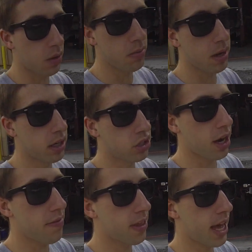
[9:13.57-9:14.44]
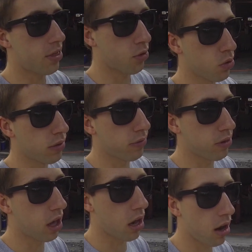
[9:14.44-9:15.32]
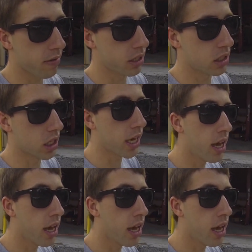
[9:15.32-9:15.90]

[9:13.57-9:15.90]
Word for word: won't be able to drive that through the flood, obviously.